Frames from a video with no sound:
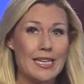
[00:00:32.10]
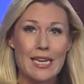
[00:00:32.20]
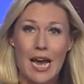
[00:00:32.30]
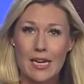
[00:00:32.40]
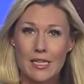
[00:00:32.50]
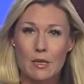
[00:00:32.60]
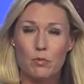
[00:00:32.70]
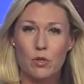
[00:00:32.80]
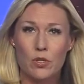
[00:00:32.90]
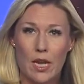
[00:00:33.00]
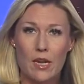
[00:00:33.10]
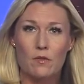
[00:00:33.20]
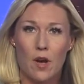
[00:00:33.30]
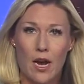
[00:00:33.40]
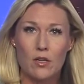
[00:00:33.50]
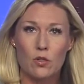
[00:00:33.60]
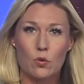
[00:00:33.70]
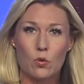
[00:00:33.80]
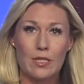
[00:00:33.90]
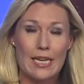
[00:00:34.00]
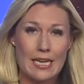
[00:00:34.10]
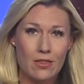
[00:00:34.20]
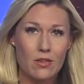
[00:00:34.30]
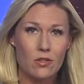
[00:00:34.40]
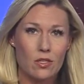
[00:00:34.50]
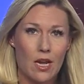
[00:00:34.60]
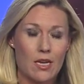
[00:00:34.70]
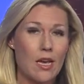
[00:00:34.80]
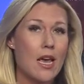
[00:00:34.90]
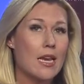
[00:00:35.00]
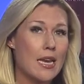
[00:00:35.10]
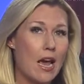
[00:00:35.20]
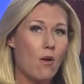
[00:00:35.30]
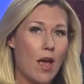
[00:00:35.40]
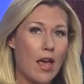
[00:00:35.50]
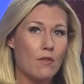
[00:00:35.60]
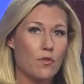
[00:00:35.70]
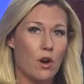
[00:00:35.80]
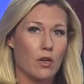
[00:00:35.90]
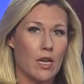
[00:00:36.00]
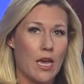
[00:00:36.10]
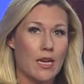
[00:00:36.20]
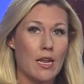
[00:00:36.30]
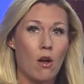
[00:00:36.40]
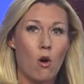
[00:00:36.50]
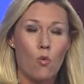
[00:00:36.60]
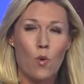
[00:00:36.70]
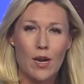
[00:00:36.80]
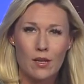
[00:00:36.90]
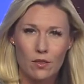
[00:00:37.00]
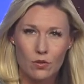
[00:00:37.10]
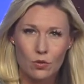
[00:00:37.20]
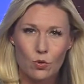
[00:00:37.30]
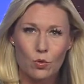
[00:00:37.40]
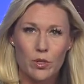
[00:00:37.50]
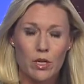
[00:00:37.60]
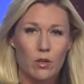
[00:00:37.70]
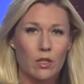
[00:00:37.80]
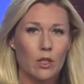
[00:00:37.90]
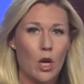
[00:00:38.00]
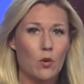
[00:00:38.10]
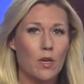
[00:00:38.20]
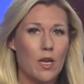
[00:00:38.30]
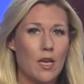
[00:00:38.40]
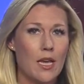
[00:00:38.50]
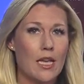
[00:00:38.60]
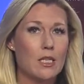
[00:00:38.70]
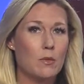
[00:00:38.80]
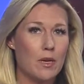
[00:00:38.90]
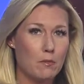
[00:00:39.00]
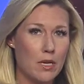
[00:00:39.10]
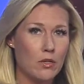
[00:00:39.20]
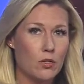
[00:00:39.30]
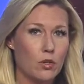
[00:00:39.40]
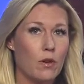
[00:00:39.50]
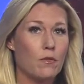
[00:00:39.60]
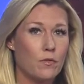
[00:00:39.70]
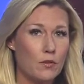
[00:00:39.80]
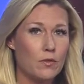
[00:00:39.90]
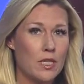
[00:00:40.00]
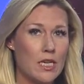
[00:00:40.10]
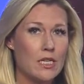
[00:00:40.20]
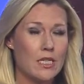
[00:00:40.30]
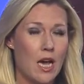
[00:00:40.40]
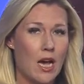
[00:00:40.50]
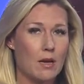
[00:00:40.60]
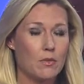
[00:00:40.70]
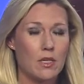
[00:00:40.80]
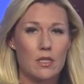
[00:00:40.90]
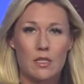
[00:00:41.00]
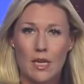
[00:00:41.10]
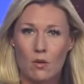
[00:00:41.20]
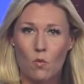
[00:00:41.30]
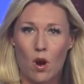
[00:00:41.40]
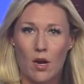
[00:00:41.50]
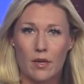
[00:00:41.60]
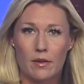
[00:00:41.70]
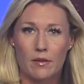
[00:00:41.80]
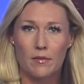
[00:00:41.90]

90% of high schools in the state now have Narcan, and already this school year alone, it has been administered 15 times statewide.